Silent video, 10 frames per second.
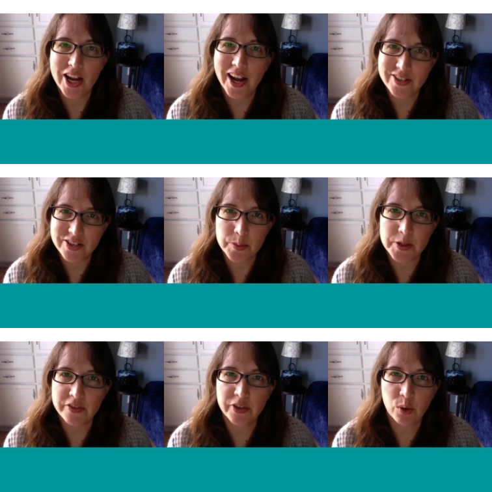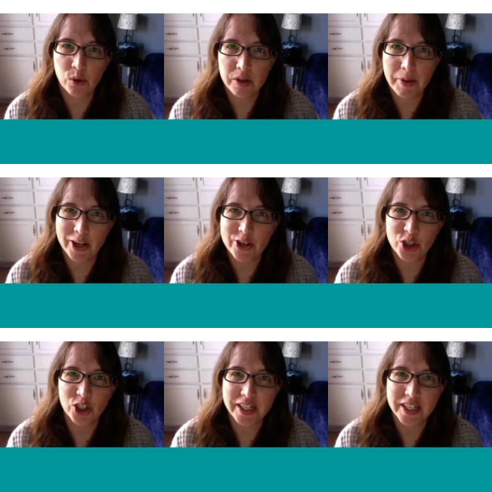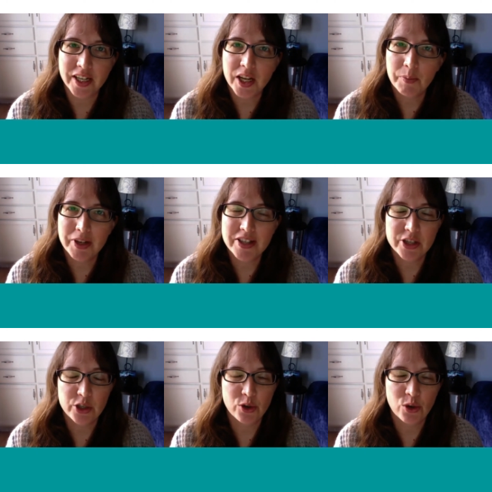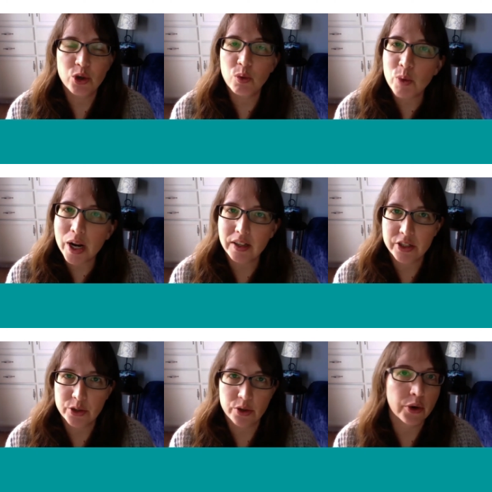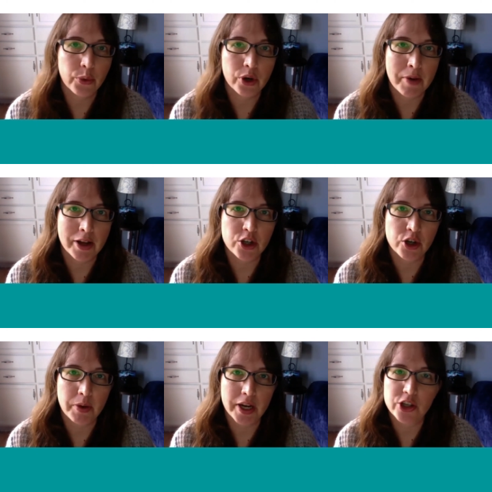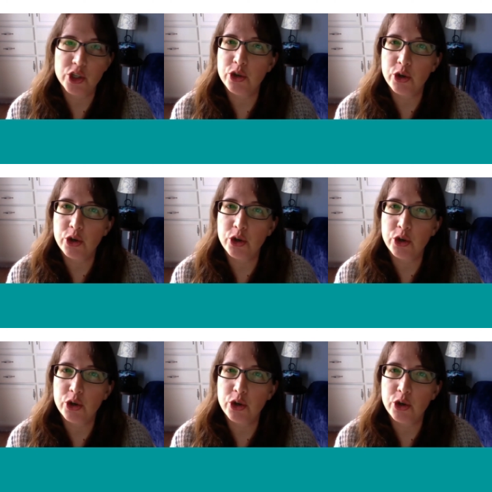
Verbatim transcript: agent has a specific query manager link means that you can go directly to their query manager page.